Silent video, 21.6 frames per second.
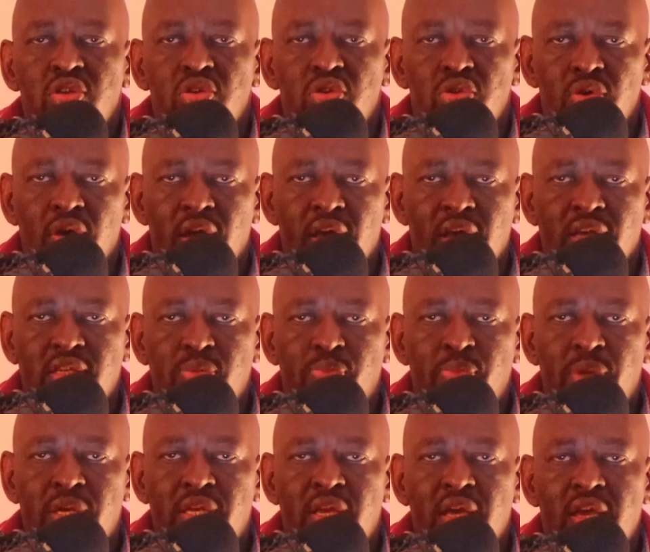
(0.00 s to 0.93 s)
your
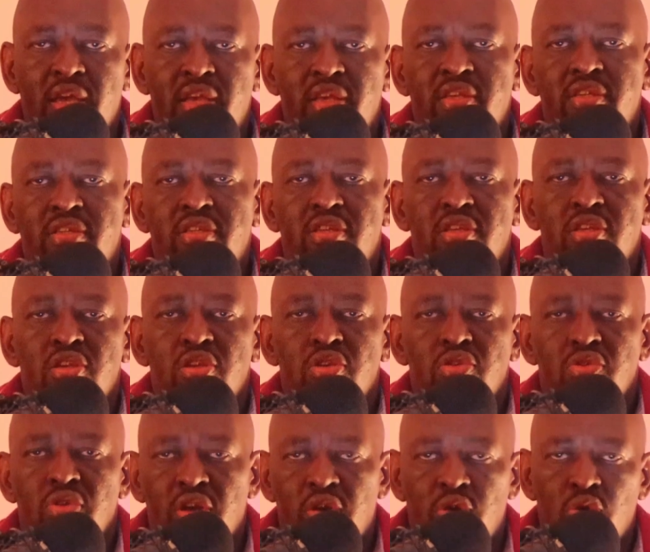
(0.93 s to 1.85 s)
expertise, your